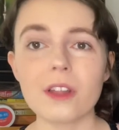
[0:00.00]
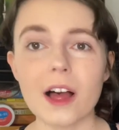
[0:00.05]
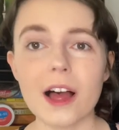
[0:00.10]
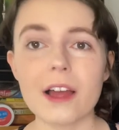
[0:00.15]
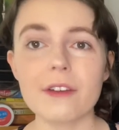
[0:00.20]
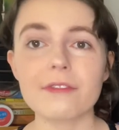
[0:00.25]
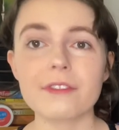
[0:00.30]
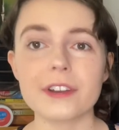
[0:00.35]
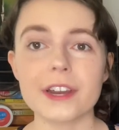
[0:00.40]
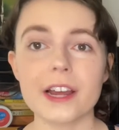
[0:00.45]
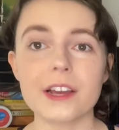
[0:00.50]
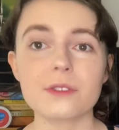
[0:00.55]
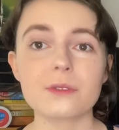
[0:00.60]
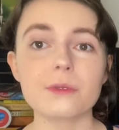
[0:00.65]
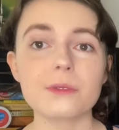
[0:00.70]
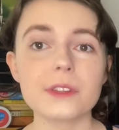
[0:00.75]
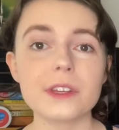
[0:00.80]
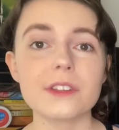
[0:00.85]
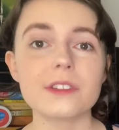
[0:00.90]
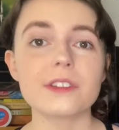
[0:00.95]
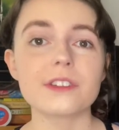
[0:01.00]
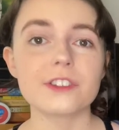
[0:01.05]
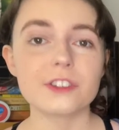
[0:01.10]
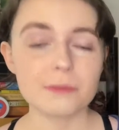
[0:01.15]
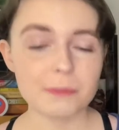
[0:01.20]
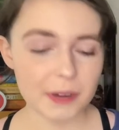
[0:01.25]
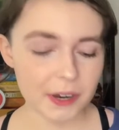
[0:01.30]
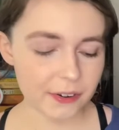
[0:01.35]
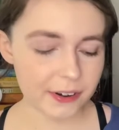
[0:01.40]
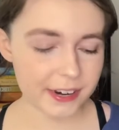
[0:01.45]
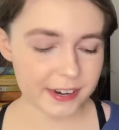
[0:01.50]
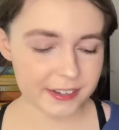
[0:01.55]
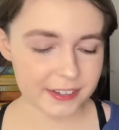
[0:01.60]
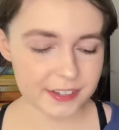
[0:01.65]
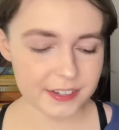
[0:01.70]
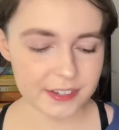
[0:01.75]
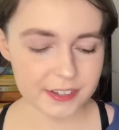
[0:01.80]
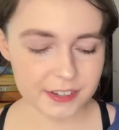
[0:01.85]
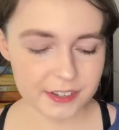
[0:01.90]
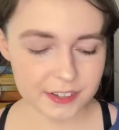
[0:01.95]
life and has all these
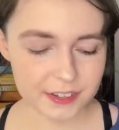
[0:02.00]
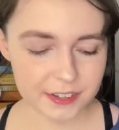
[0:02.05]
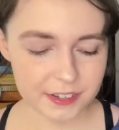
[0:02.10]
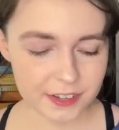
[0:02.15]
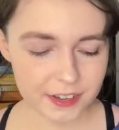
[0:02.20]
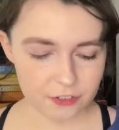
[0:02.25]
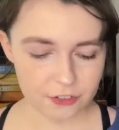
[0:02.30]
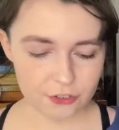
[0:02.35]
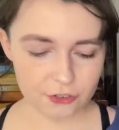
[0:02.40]
experiences.